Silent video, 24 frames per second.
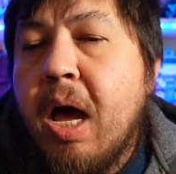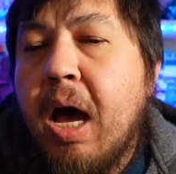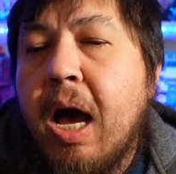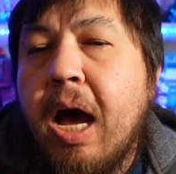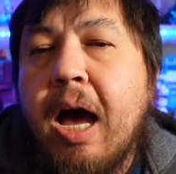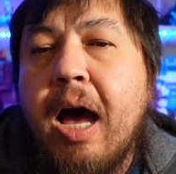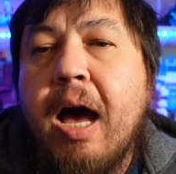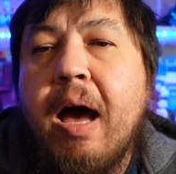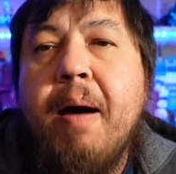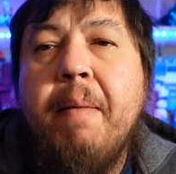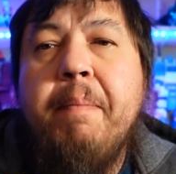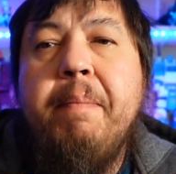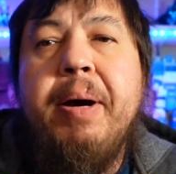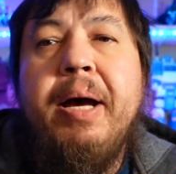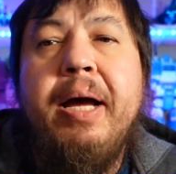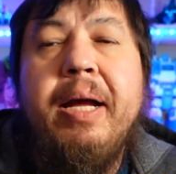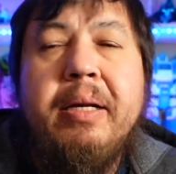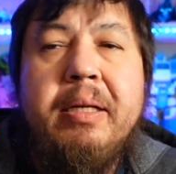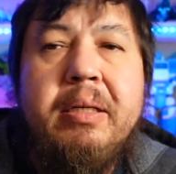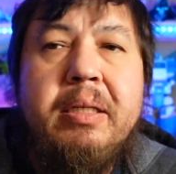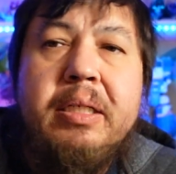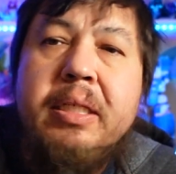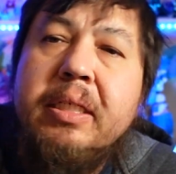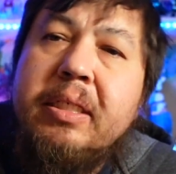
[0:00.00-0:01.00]
Uh,
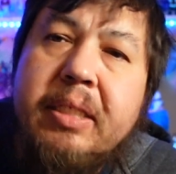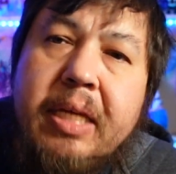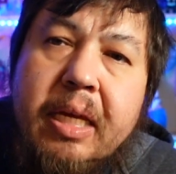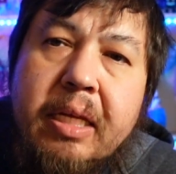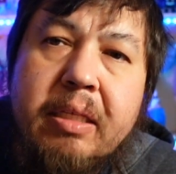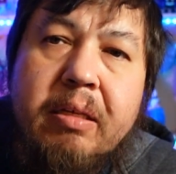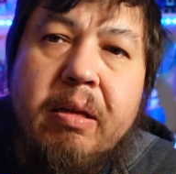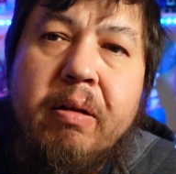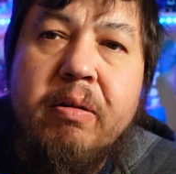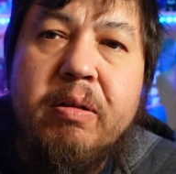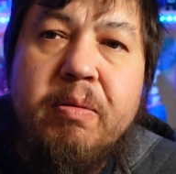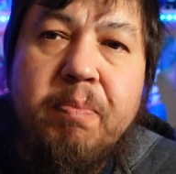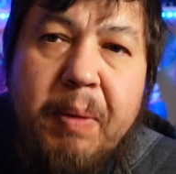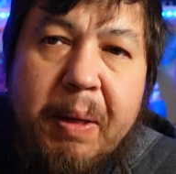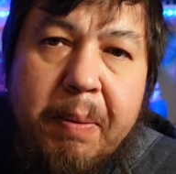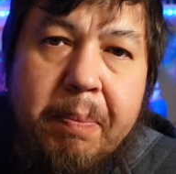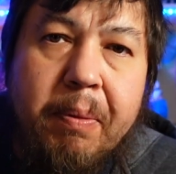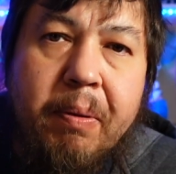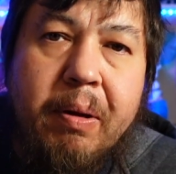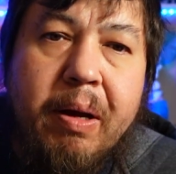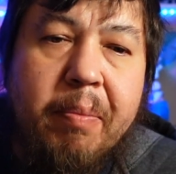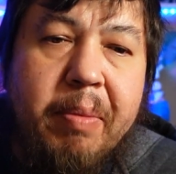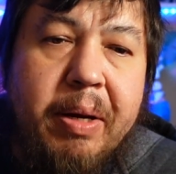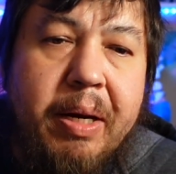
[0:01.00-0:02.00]
but just get those
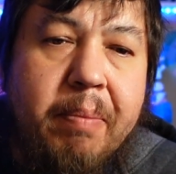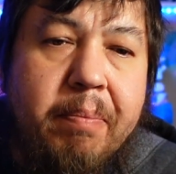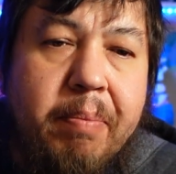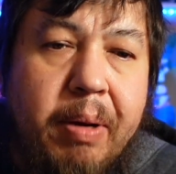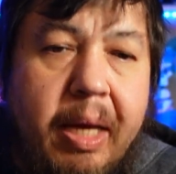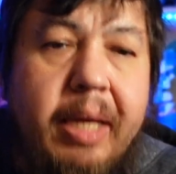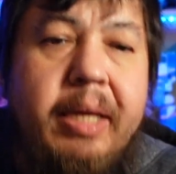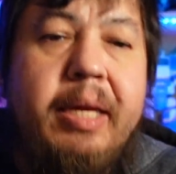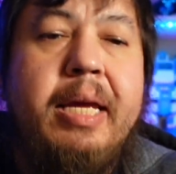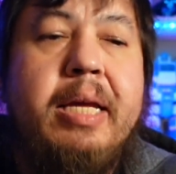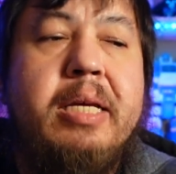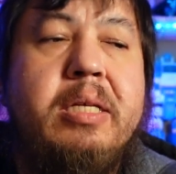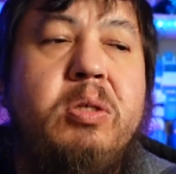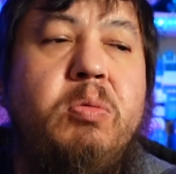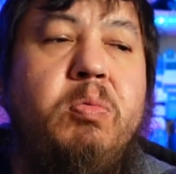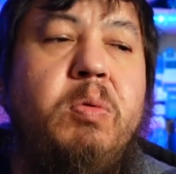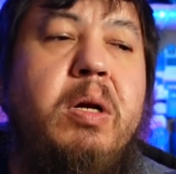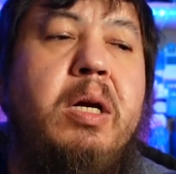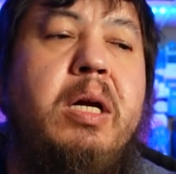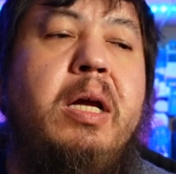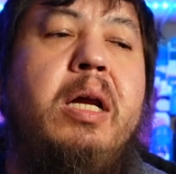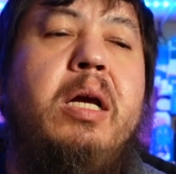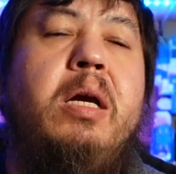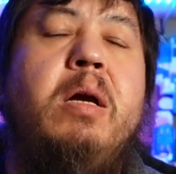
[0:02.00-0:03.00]
people coming in. But yes,
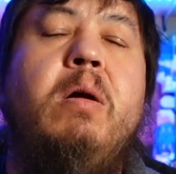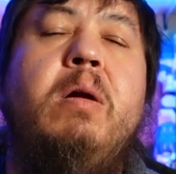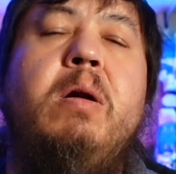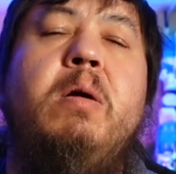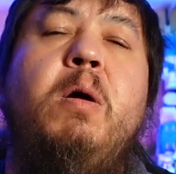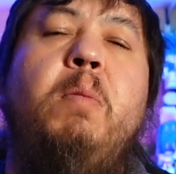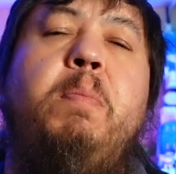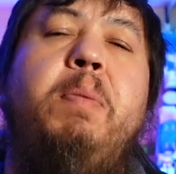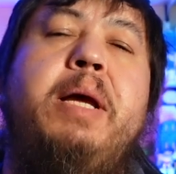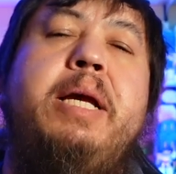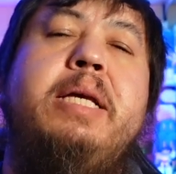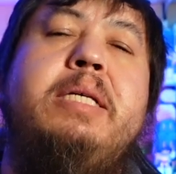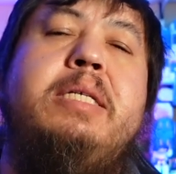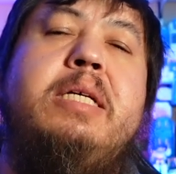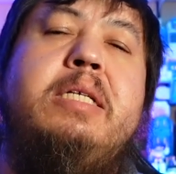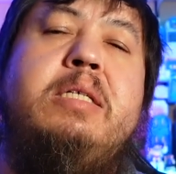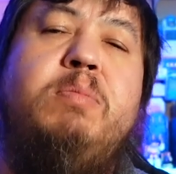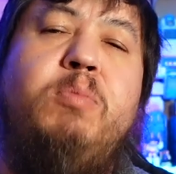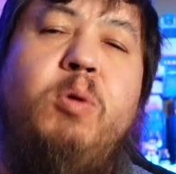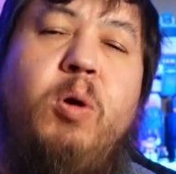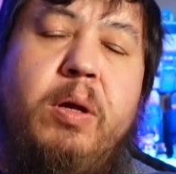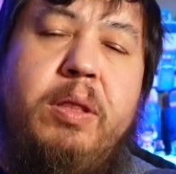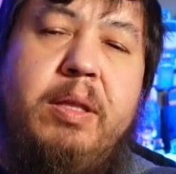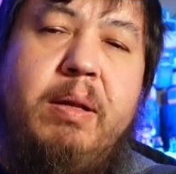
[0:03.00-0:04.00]
we're going to go to a place
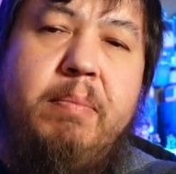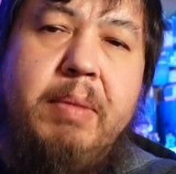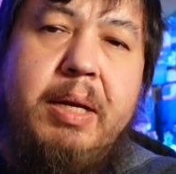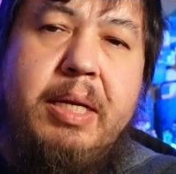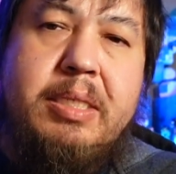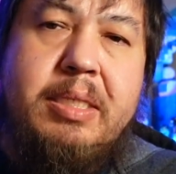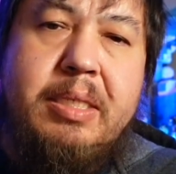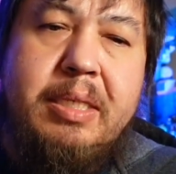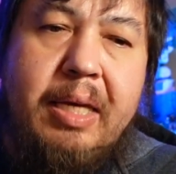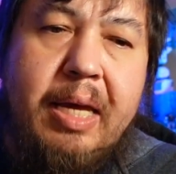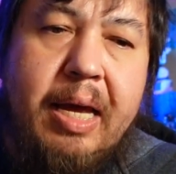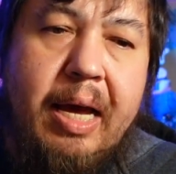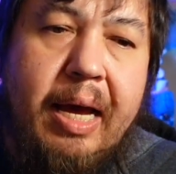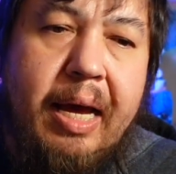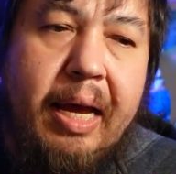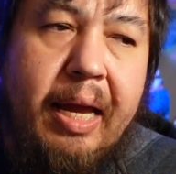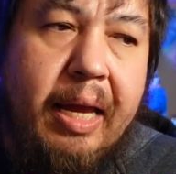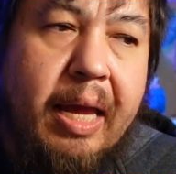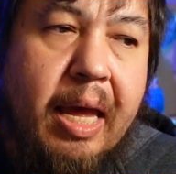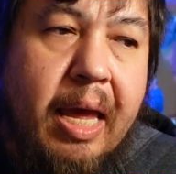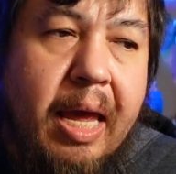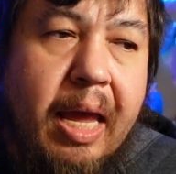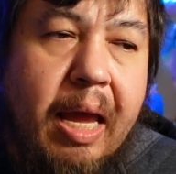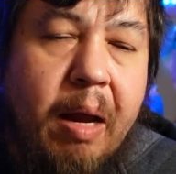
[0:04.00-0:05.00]
that's more than meets the
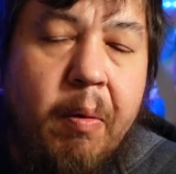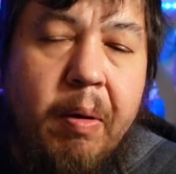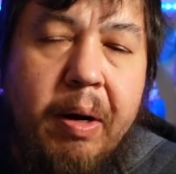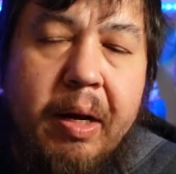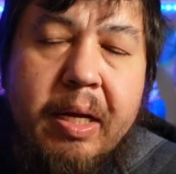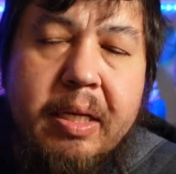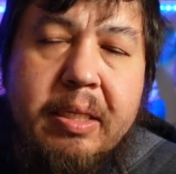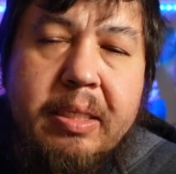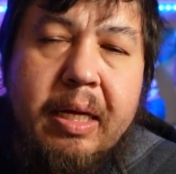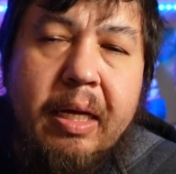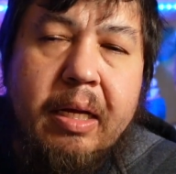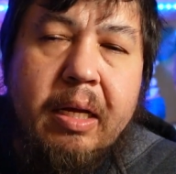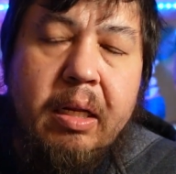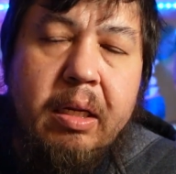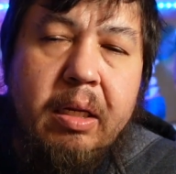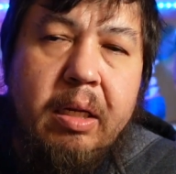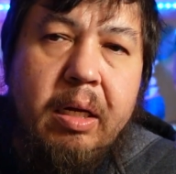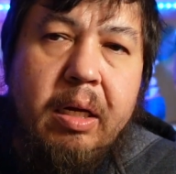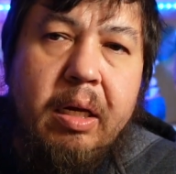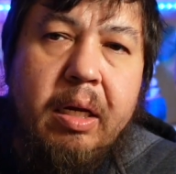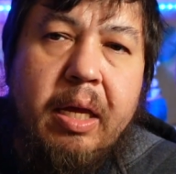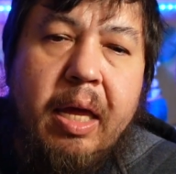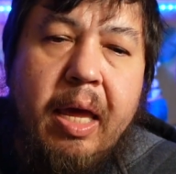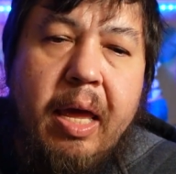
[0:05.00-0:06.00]
eye, and we're going to take a
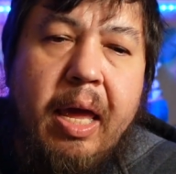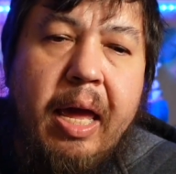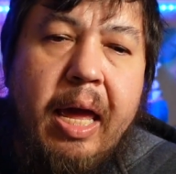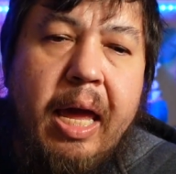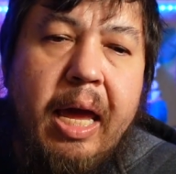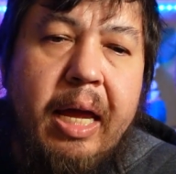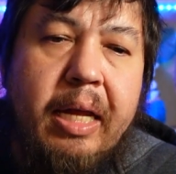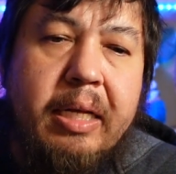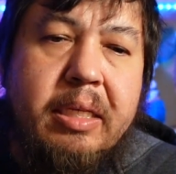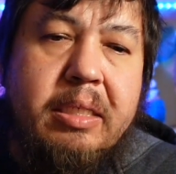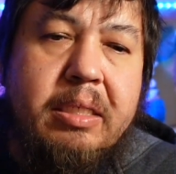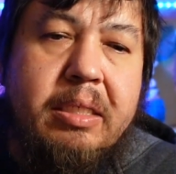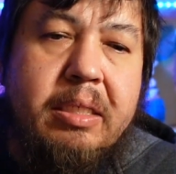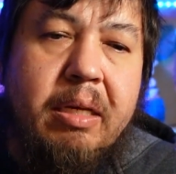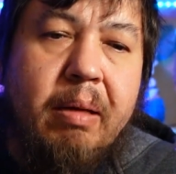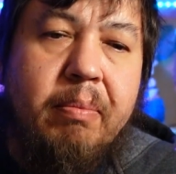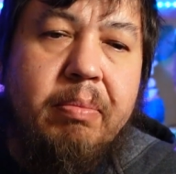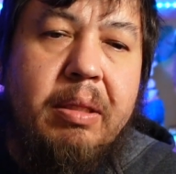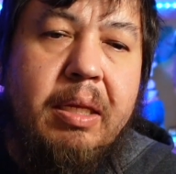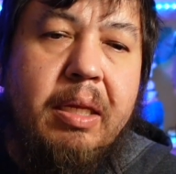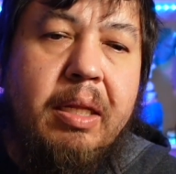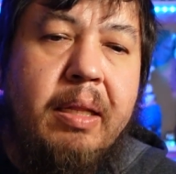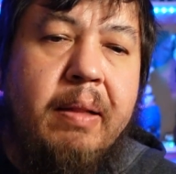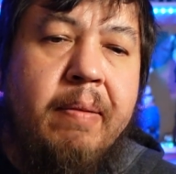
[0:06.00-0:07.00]
look at
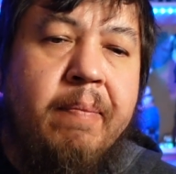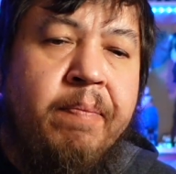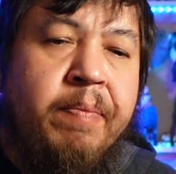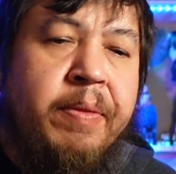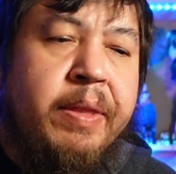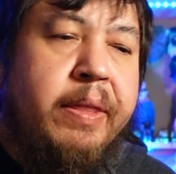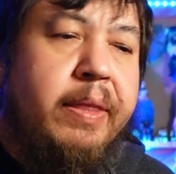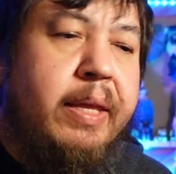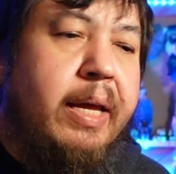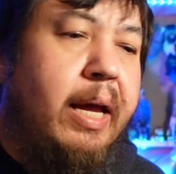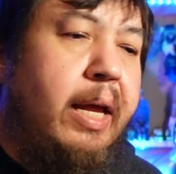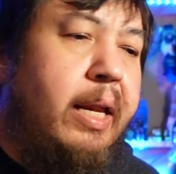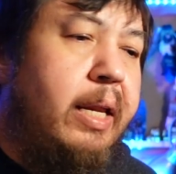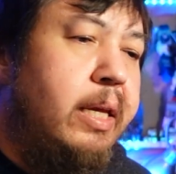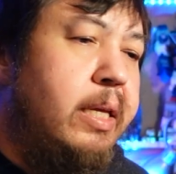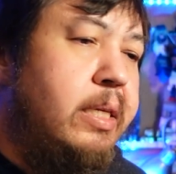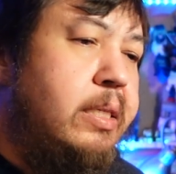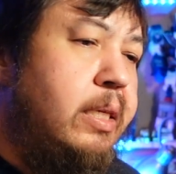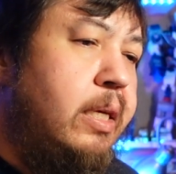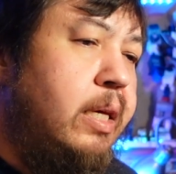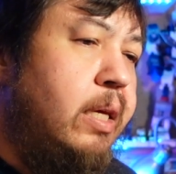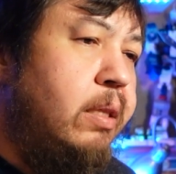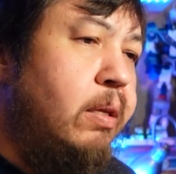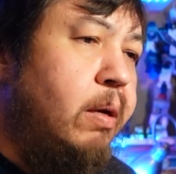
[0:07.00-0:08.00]
something that
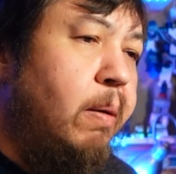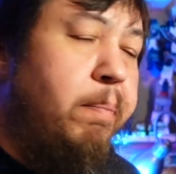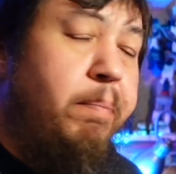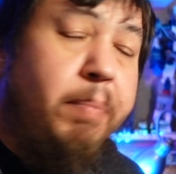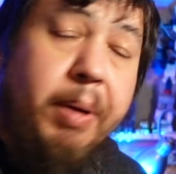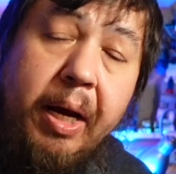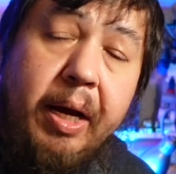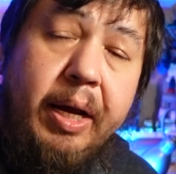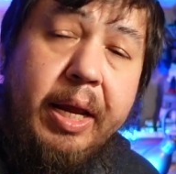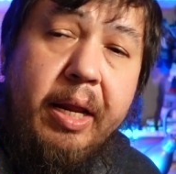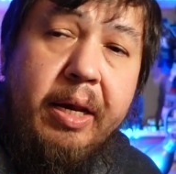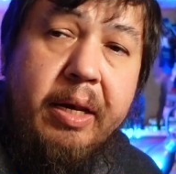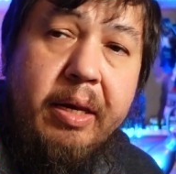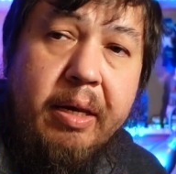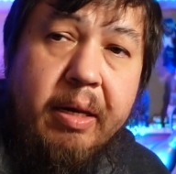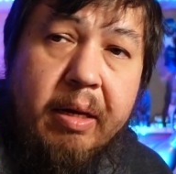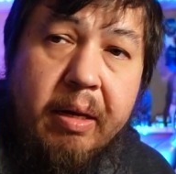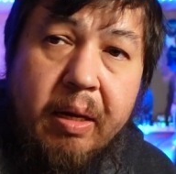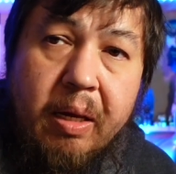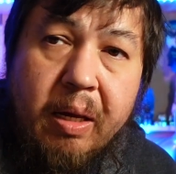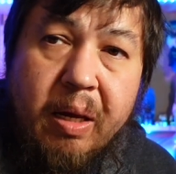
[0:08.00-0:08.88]
is either bugging